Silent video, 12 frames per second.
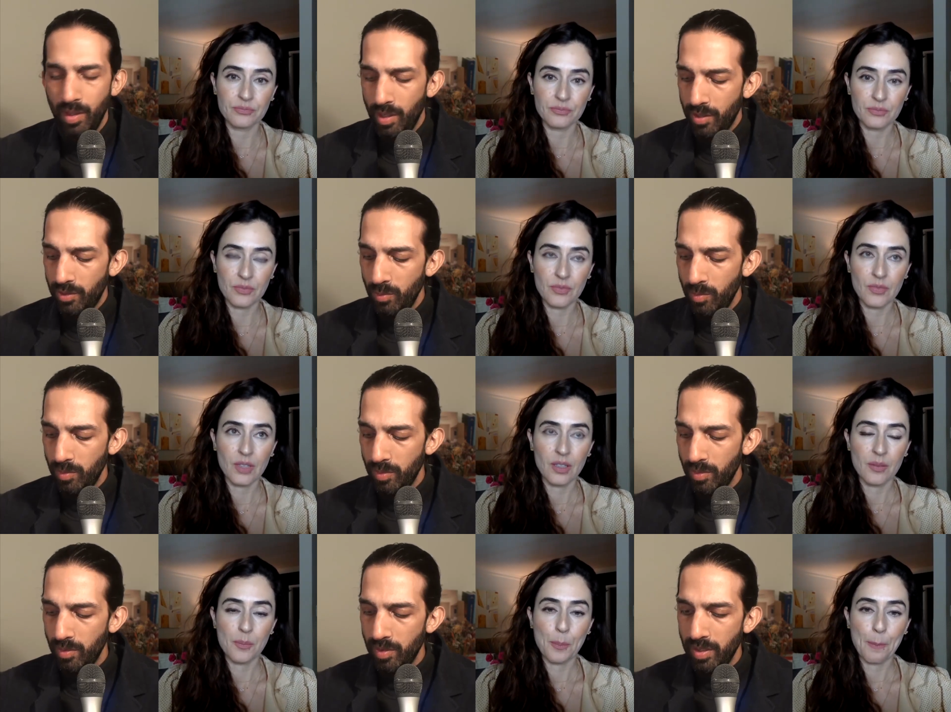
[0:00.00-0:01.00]
Speaker 1: So
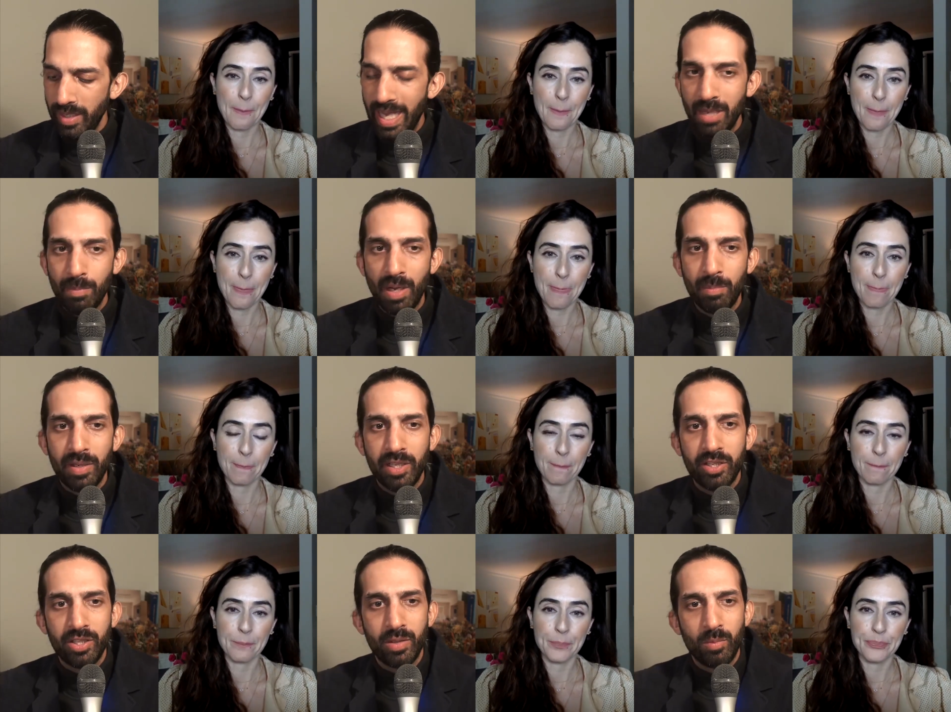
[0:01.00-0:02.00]
getting
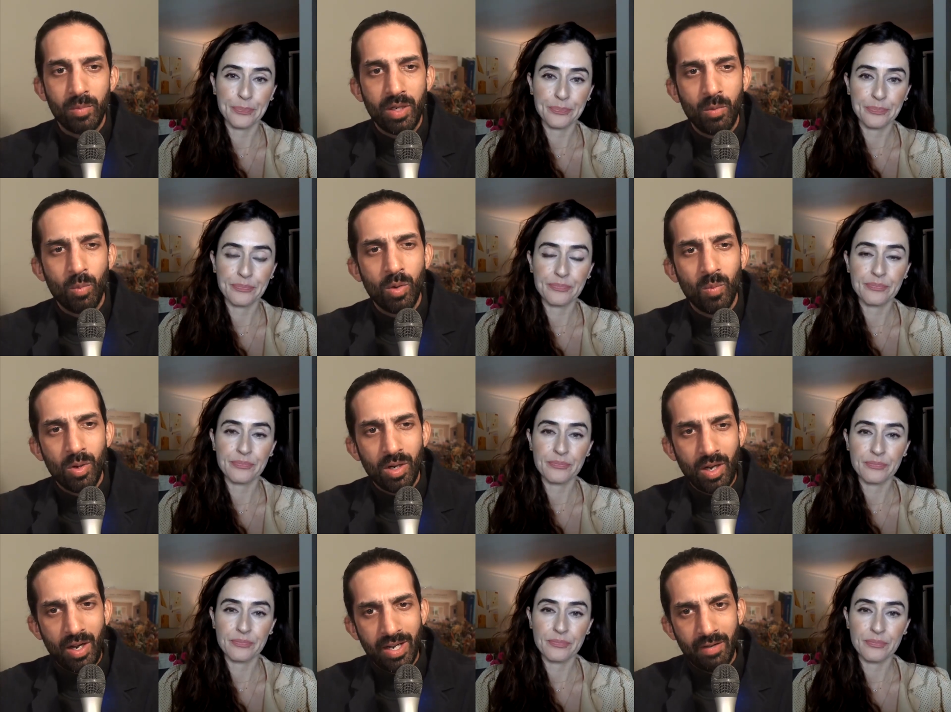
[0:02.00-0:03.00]
published, you know, what
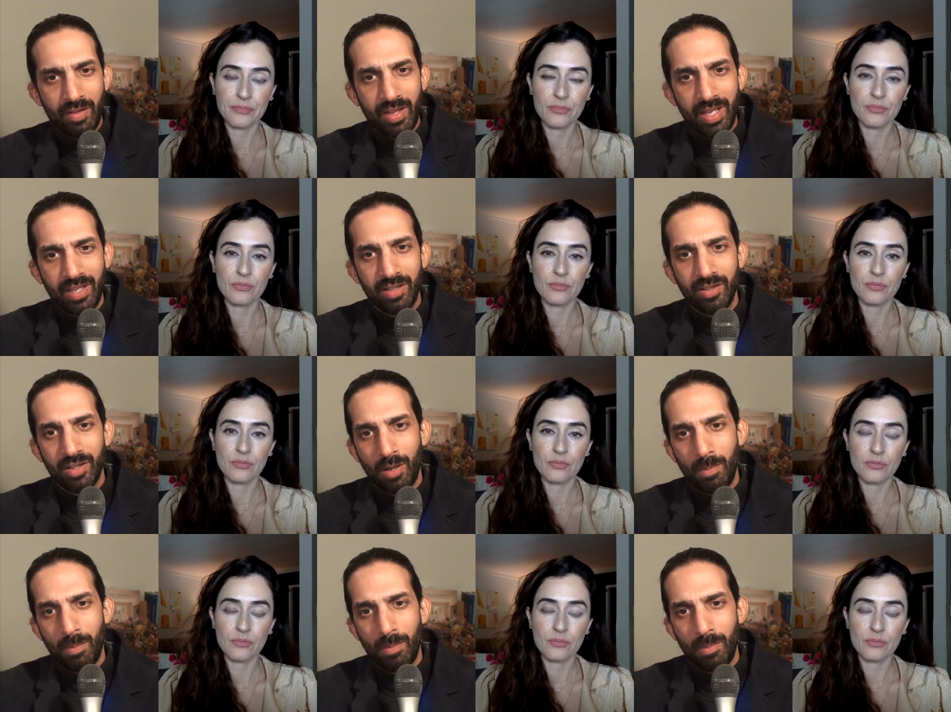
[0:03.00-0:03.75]
what kind of things are